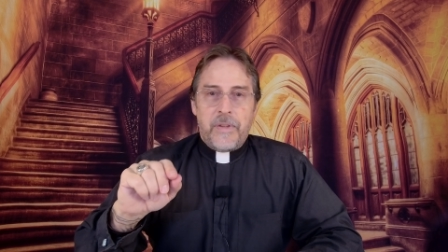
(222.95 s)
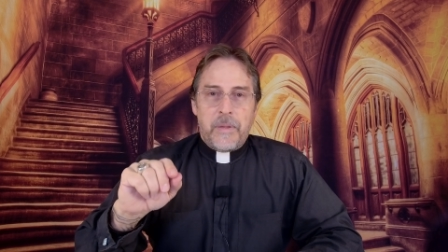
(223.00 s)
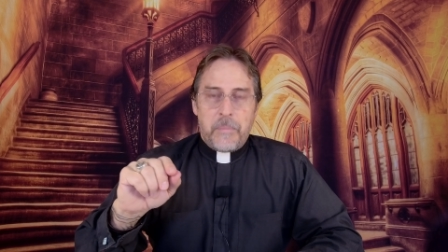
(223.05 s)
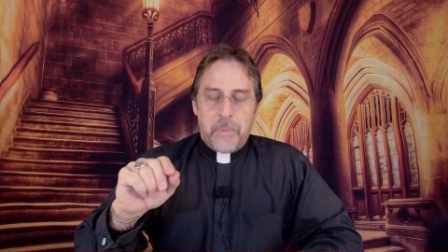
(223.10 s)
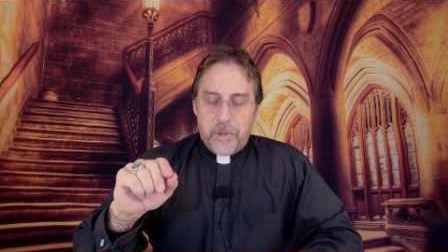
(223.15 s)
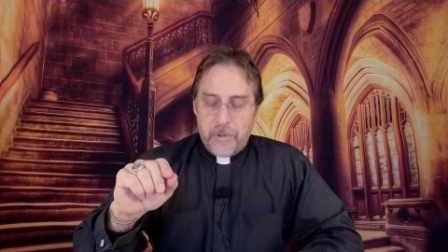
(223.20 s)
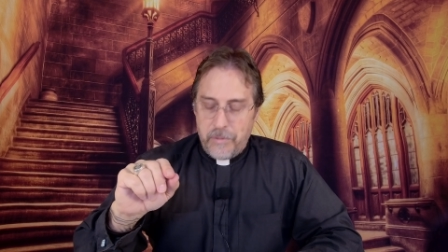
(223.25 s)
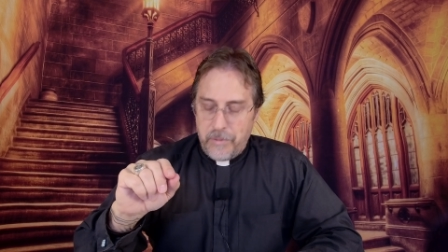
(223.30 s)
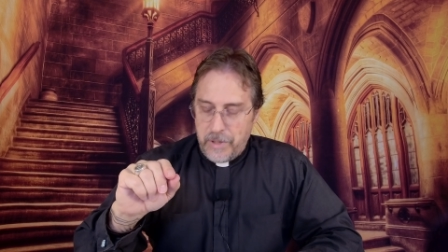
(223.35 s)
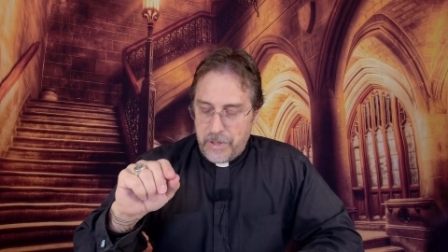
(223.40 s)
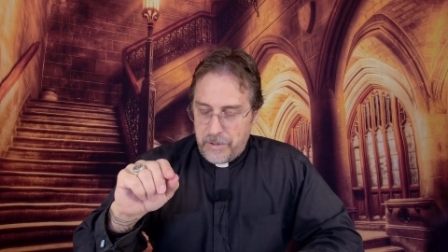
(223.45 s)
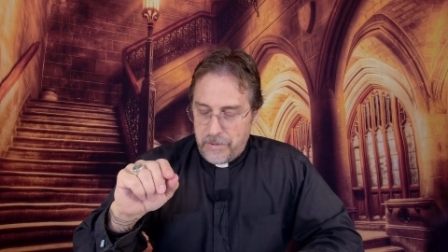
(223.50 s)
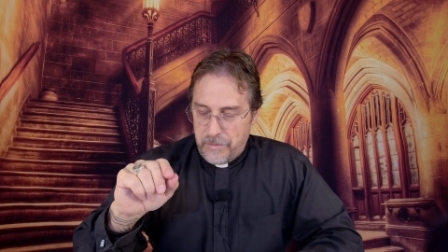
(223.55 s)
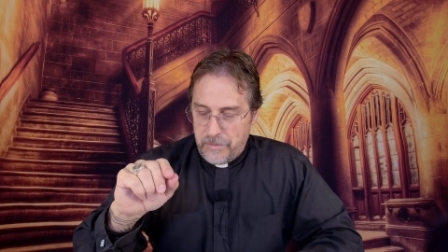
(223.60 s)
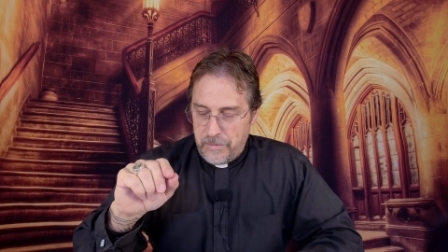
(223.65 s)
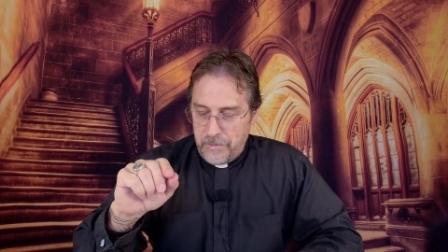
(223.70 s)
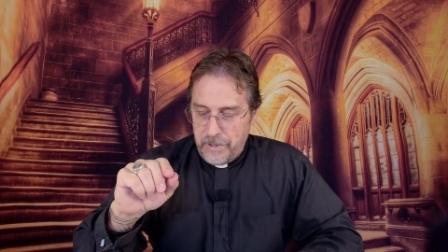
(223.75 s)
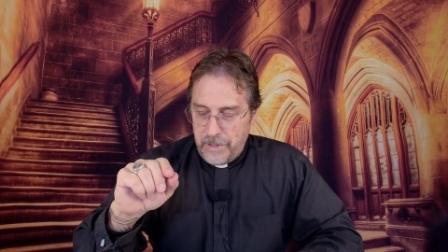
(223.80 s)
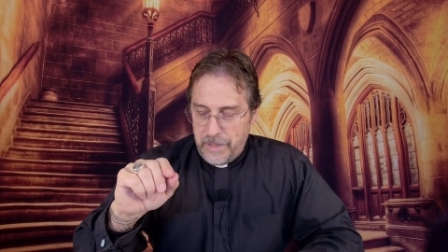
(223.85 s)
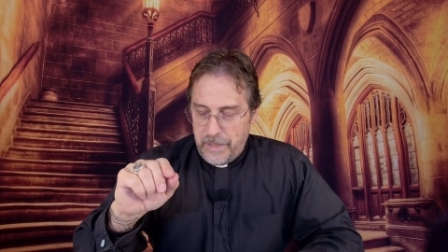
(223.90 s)

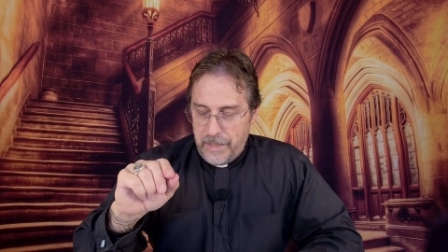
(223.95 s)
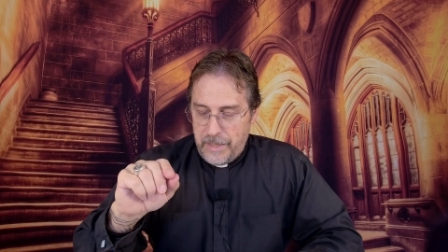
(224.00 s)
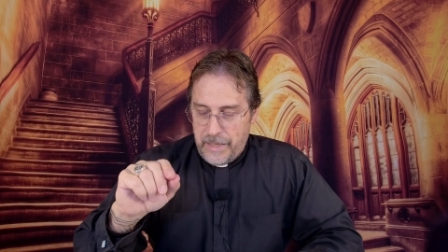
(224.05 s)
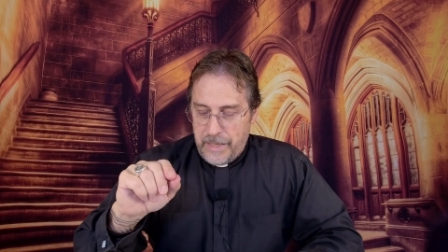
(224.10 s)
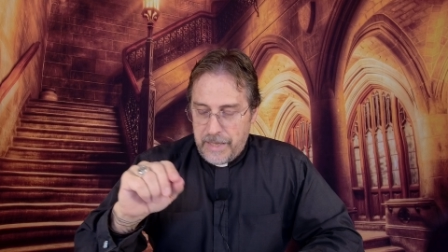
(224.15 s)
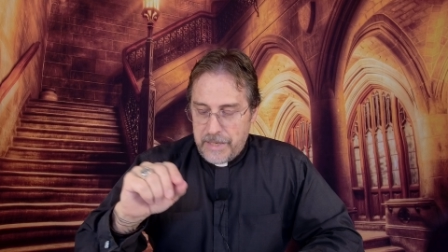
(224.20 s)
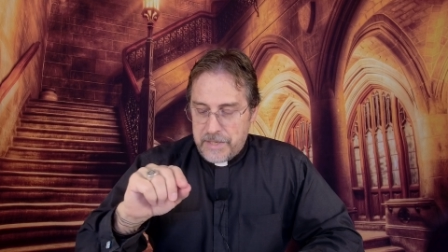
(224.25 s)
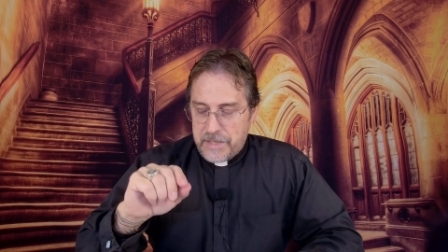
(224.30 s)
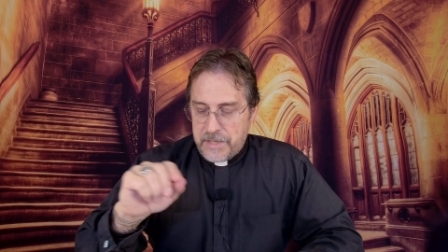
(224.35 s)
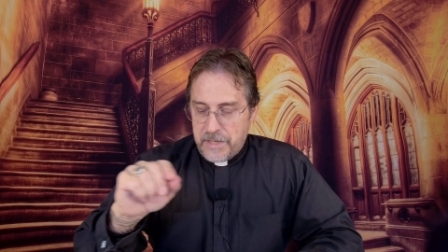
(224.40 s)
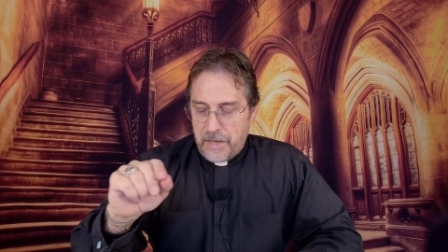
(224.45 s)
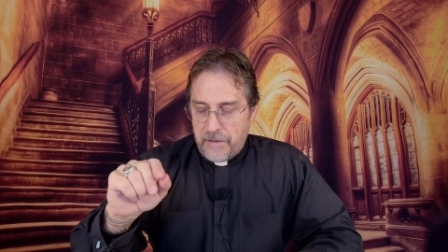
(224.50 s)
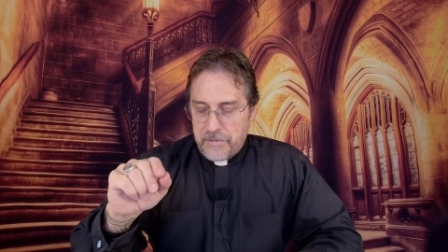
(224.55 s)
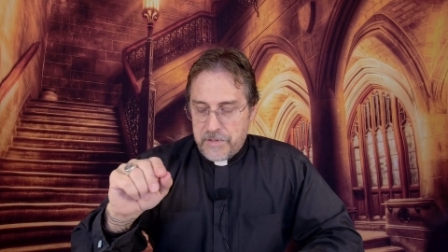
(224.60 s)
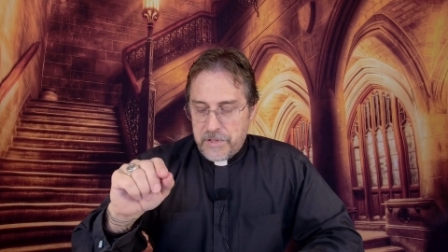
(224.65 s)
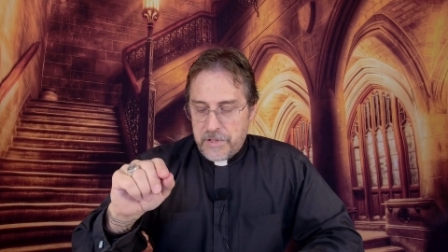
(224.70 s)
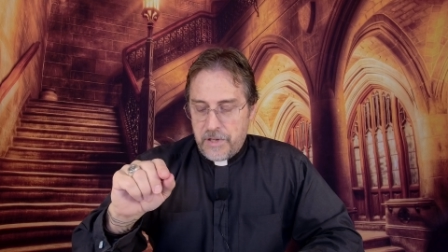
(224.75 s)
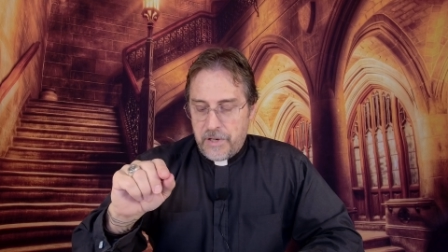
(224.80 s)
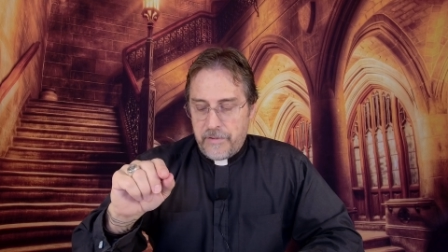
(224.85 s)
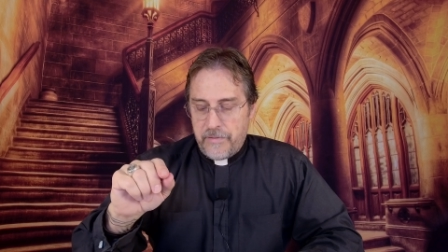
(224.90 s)
hypocritical, and self
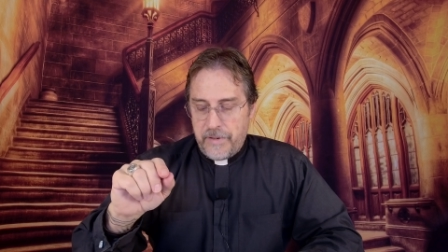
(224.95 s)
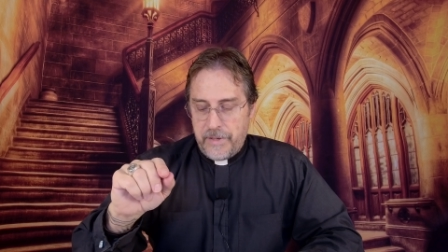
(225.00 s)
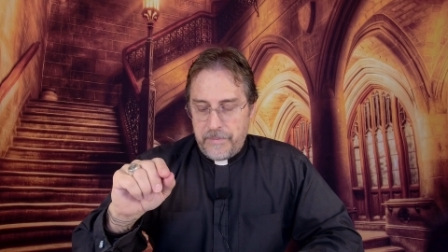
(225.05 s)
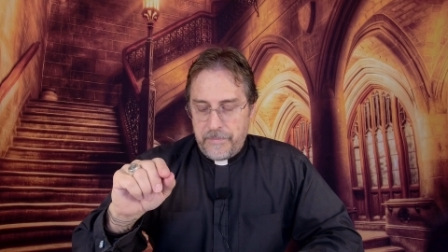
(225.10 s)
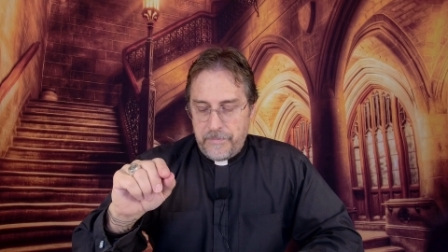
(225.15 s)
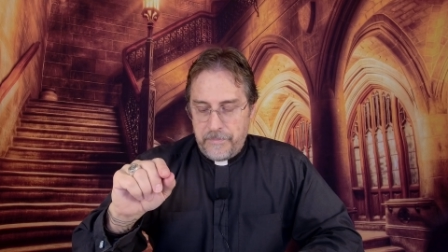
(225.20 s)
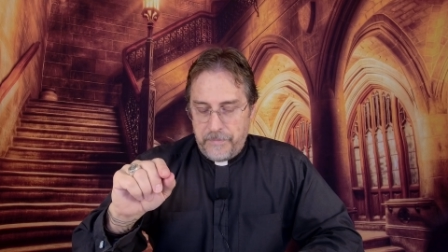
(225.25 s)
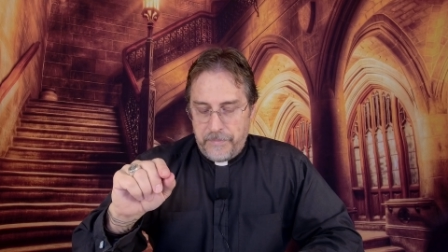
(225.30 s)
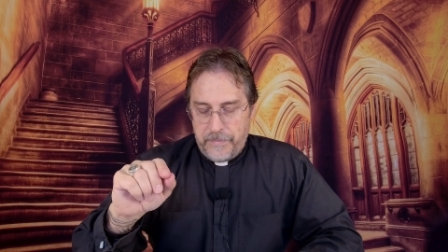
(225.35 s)
serving.